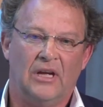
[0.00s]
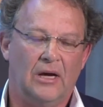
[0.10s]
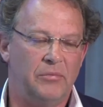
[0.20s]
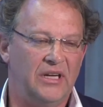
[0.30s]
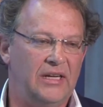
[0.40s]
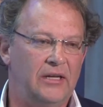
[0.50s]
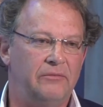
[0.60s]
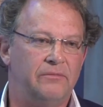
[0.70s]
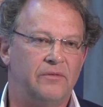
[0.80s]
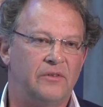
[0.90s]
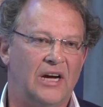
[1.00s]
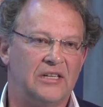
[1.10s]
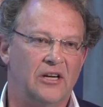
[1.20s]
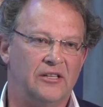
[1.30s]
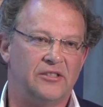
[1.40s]
I believe
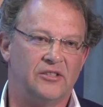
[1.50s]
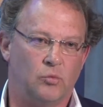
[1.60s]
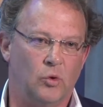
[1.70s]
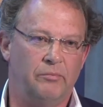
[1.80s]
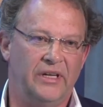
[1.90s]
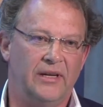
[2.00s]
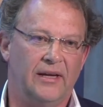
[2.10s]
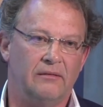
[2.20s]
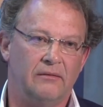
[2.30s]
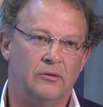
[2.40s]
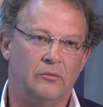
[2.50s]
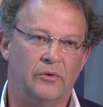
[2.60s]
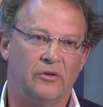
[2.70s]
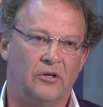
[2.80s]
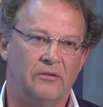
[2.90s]
diagnosis will be done
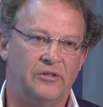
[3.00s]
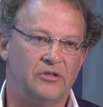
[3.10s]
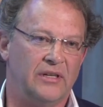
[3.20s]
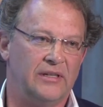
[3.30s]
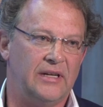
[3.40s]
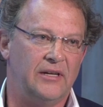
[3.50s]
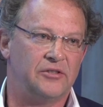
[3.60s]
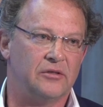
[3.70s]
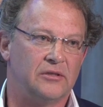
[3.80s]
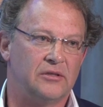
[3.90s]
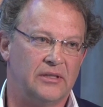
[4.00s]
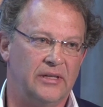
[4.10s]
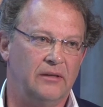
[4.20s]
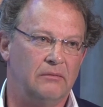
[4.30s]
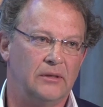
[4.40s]
with artificial intelligence
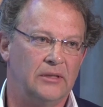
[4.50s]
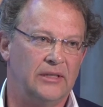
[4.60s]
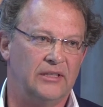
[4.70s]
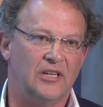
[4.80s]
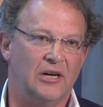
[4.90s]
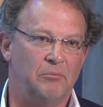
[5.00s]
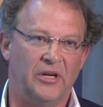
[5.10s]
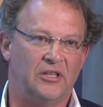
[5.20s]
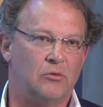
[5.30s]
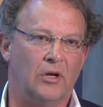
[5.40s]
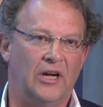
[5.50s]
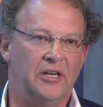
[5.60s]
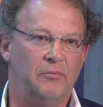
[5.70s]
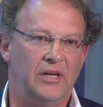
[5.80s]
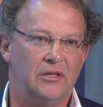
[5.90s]
in time, but it will
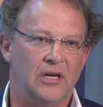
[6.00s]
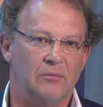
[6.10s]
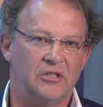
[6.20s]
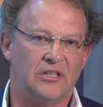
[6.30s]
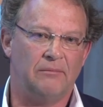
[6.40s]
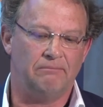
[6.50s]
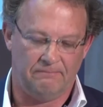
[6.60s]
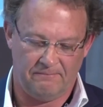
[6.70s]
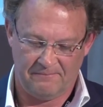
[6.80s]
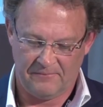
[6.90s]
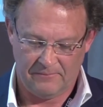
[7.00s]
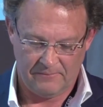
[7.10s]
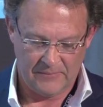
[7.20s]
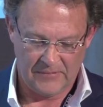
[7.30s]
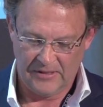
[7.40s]
only be in time to come.
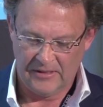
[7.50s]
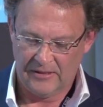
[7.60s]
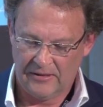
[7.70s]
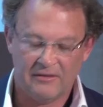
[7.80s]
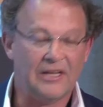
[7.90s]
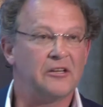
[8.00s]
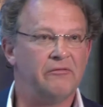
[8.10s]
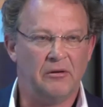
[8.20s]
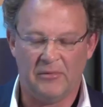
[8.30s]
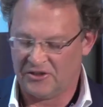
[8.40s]
Thank you very